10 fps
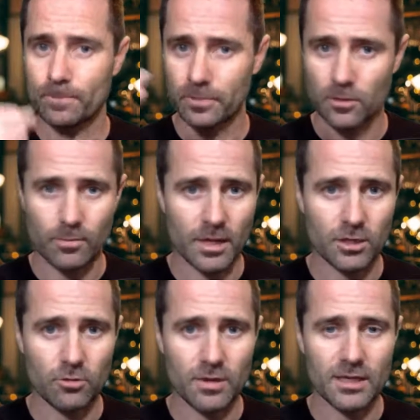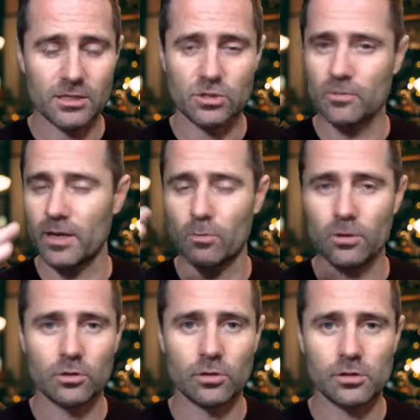no matter your age, no matter what
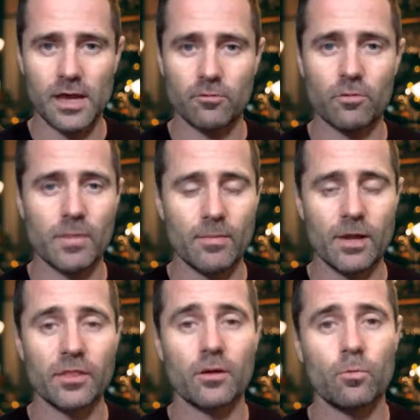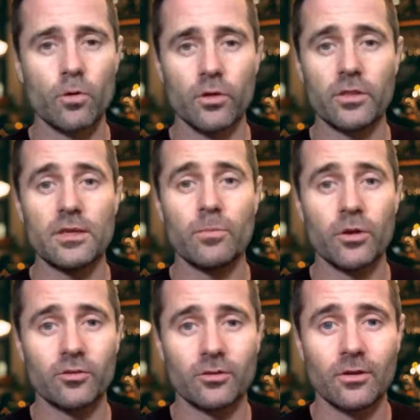you look like, remember that a worthy
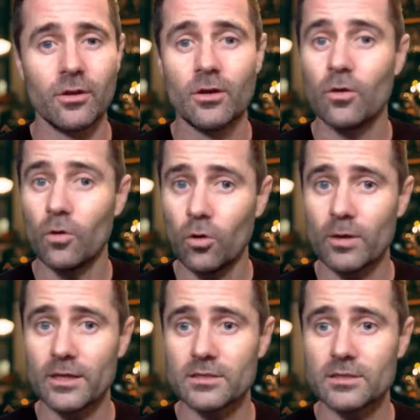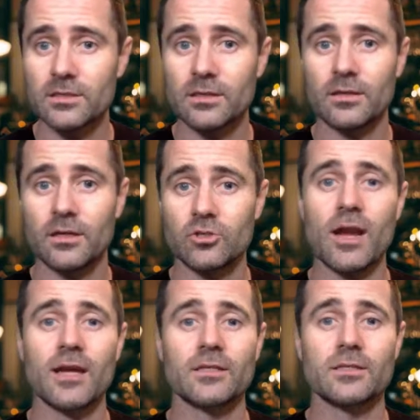person always
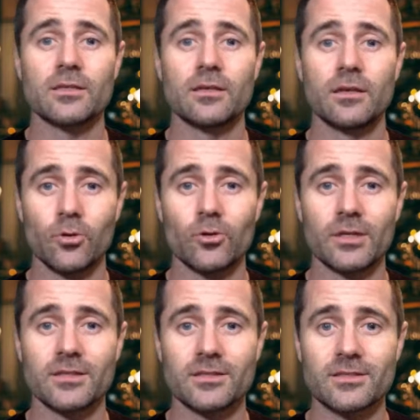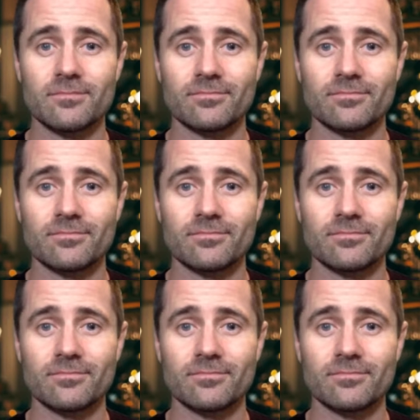attracts an audience.